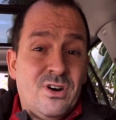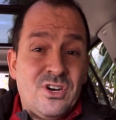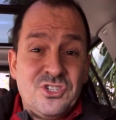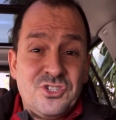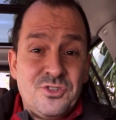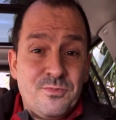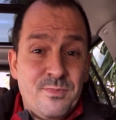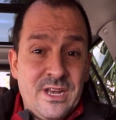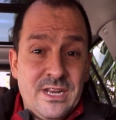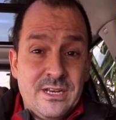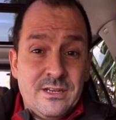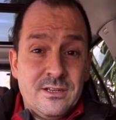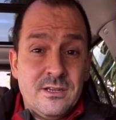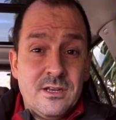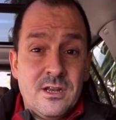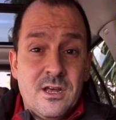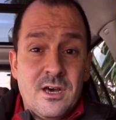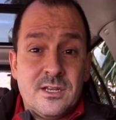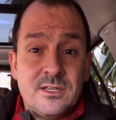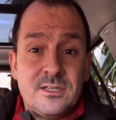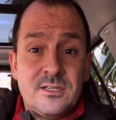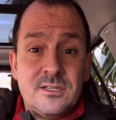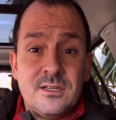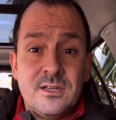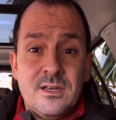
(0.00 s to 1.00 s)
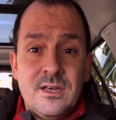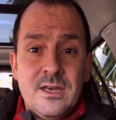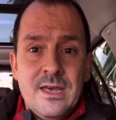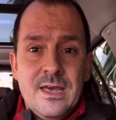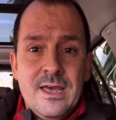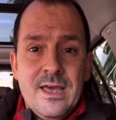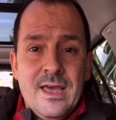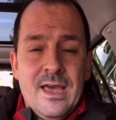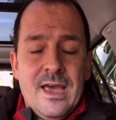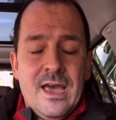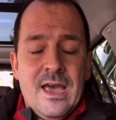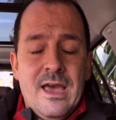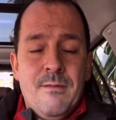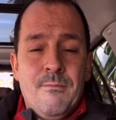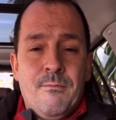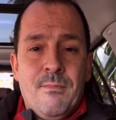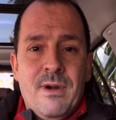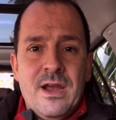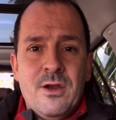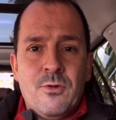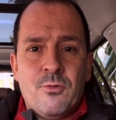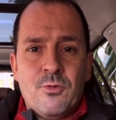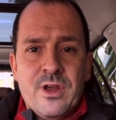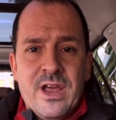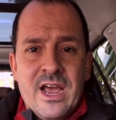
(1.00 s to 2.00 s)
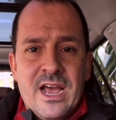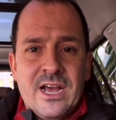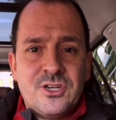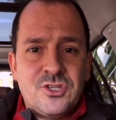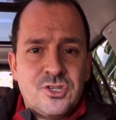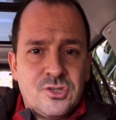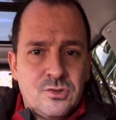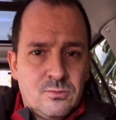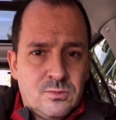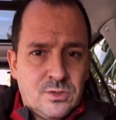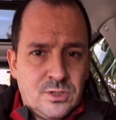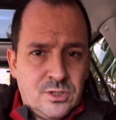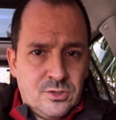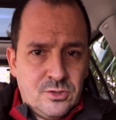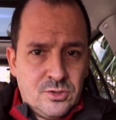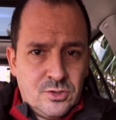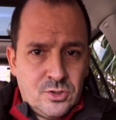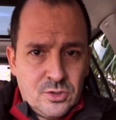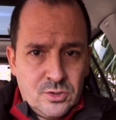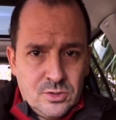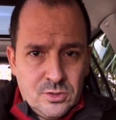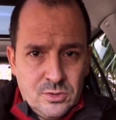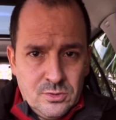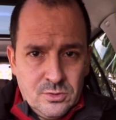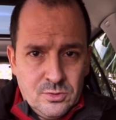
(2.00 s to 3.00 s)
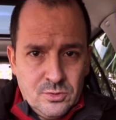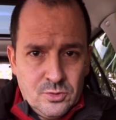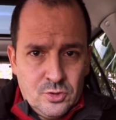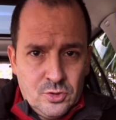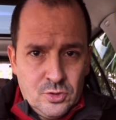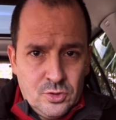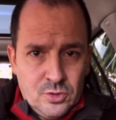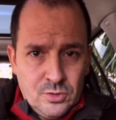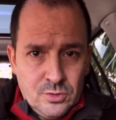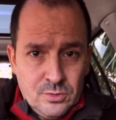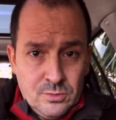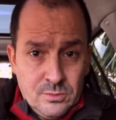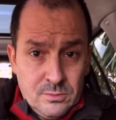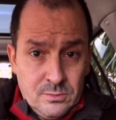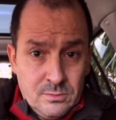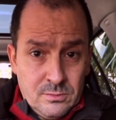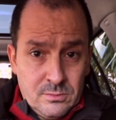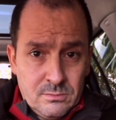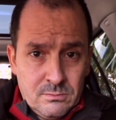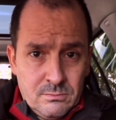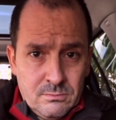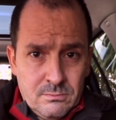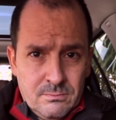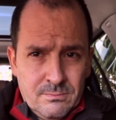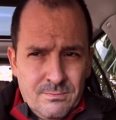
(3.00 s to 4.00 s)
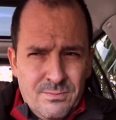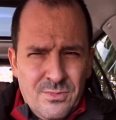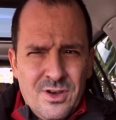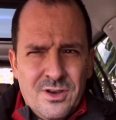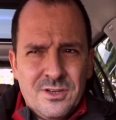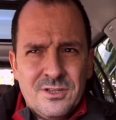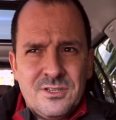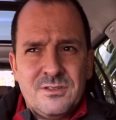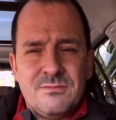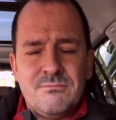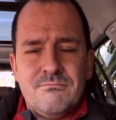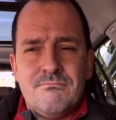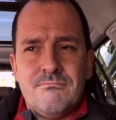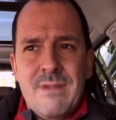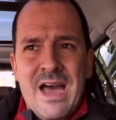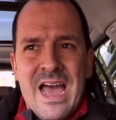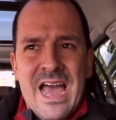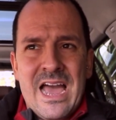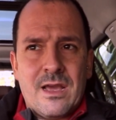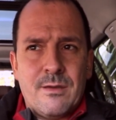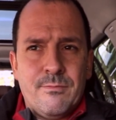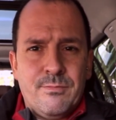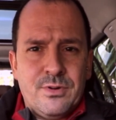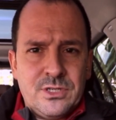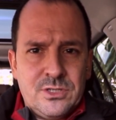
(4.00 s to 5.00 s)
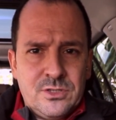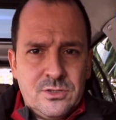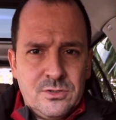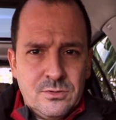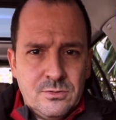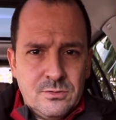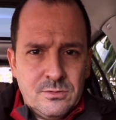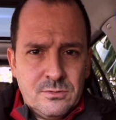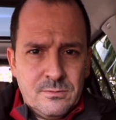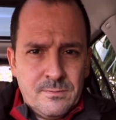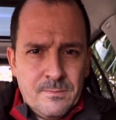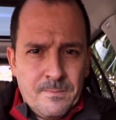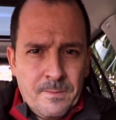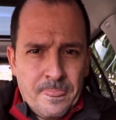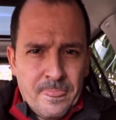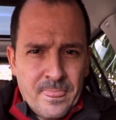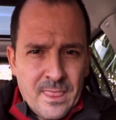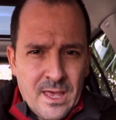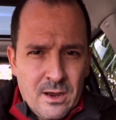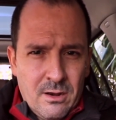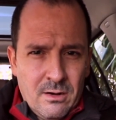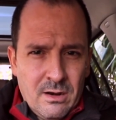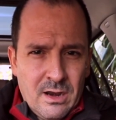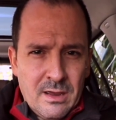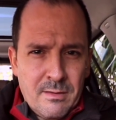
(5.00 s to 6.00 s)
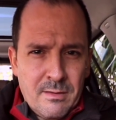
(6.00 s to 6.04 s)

punched me in the nuts, and my reaction was just to to not smack, but to kind of